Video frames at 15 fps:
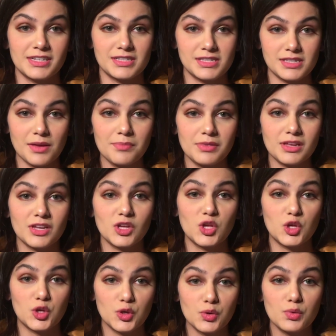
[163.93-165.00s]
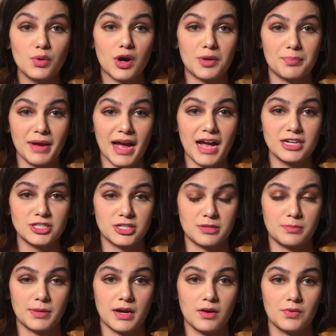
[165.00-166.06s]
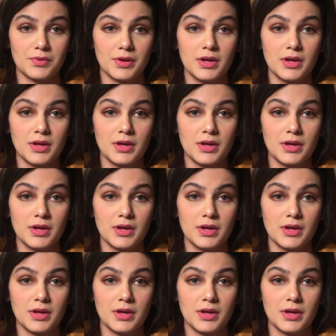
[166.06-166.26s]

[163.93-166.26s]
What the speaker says: in something you are passionate about.